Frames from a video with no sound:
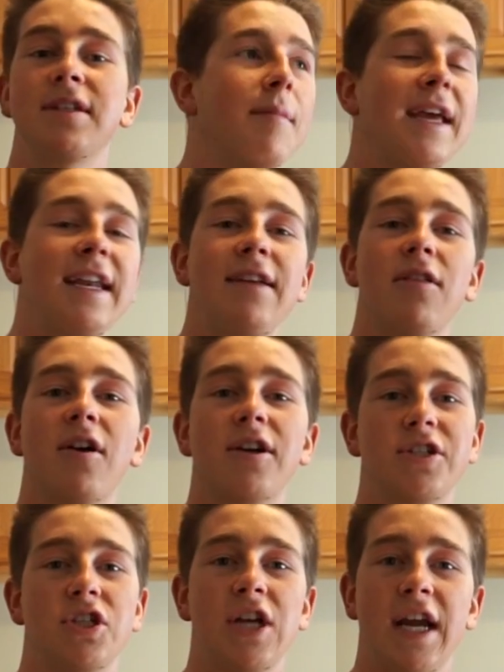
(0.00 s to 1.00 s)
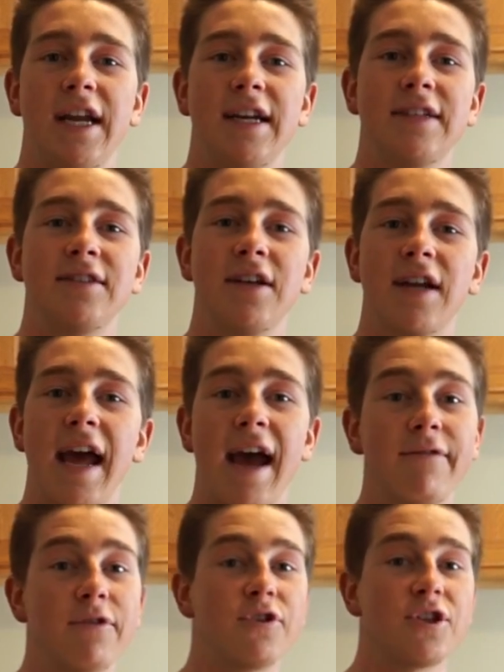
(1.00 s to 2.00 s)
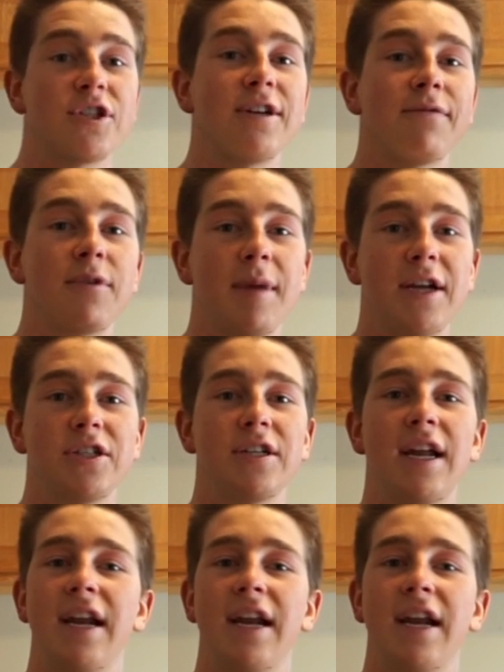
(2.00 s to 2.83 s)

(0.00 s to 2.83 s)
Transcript: any large chain is going to have nutrition information,